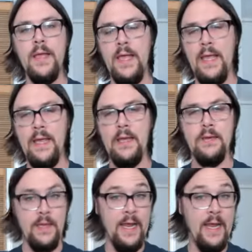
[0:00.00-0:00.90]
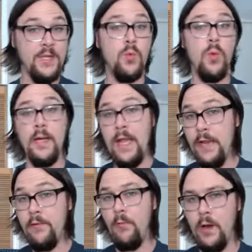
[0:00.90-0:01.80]
and
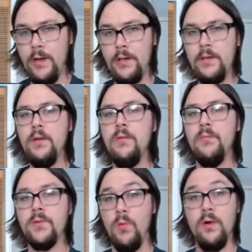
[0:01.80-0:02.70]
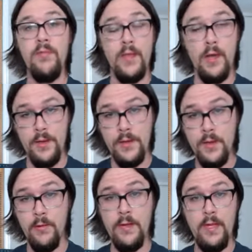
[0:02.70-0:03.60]
H1N1 was one of the
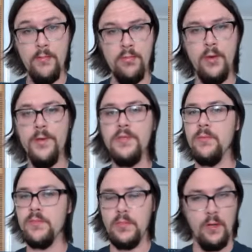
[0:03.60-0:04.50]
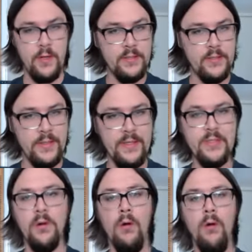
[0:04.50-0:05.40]
unknown inputs, it was non
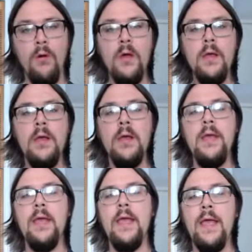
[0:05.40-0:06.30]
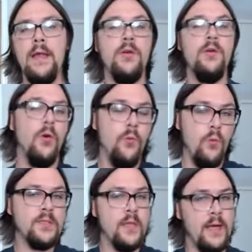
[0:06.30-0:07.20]
seasonal, and Google
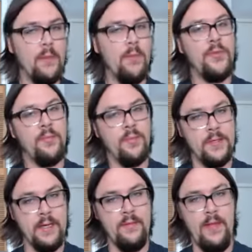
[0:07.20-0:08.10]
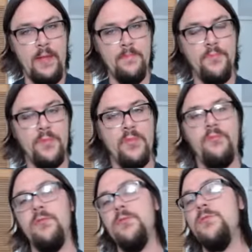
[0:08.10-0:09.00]
was not able to predict that. The
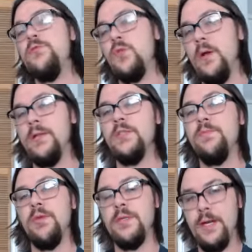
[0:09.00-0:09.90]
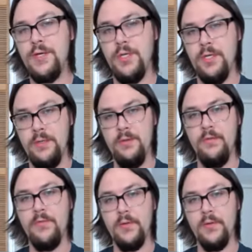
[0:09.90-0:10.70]
flu trends prediction for